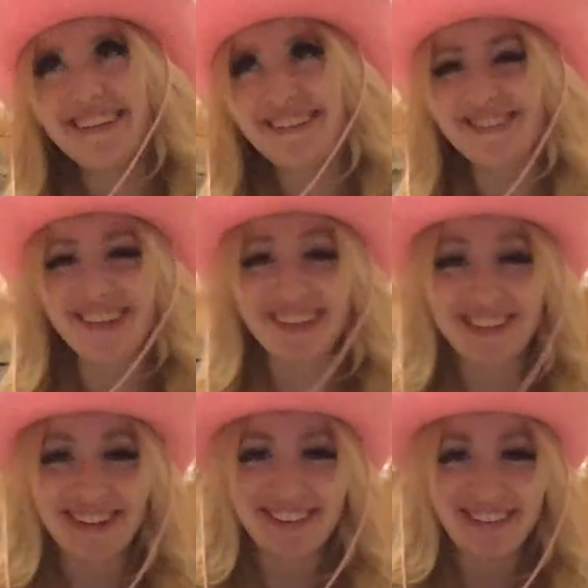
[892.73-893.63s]
Oh my
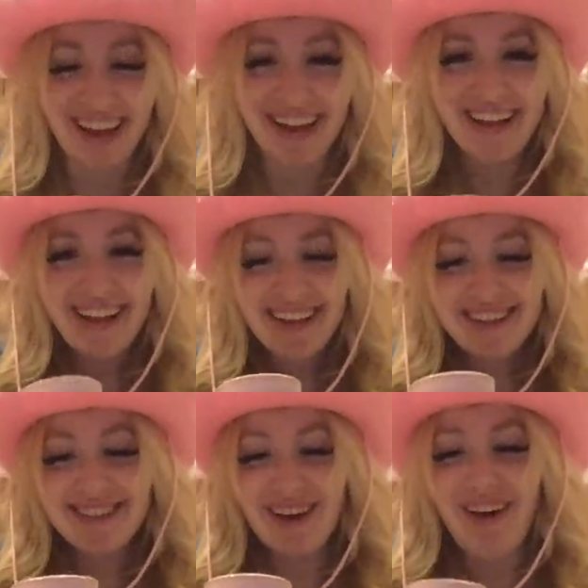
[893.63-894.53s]
god. Okay.
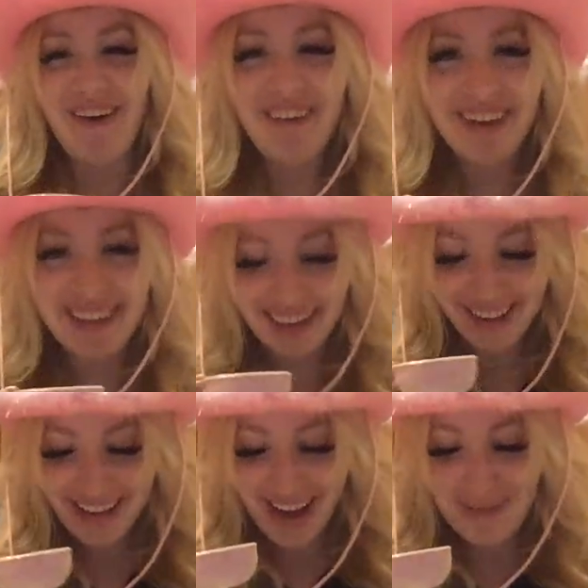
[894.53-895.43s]
So
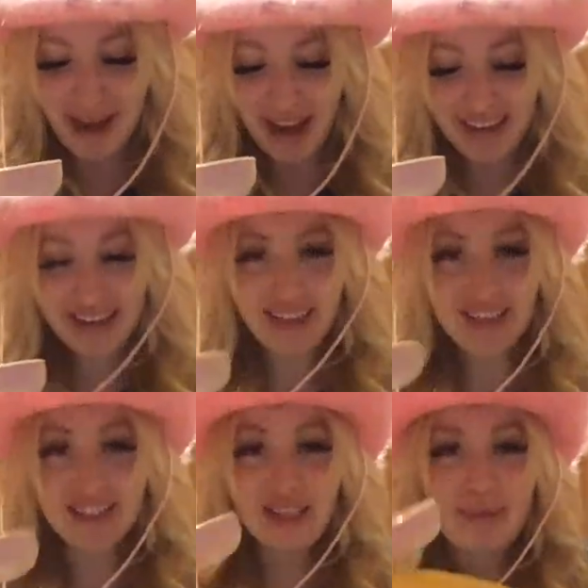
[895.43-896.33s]
I'm adding a
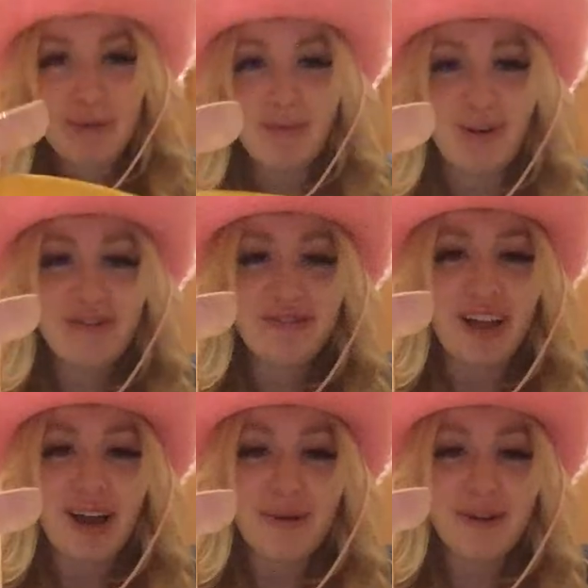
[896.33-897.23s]
little bit more
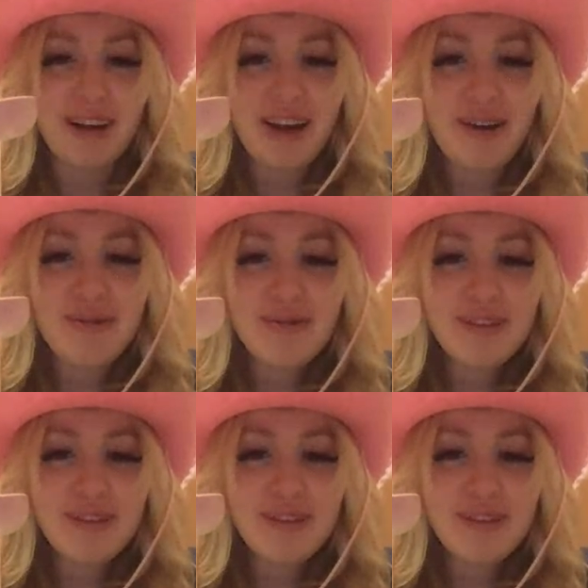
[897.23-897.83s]
flour now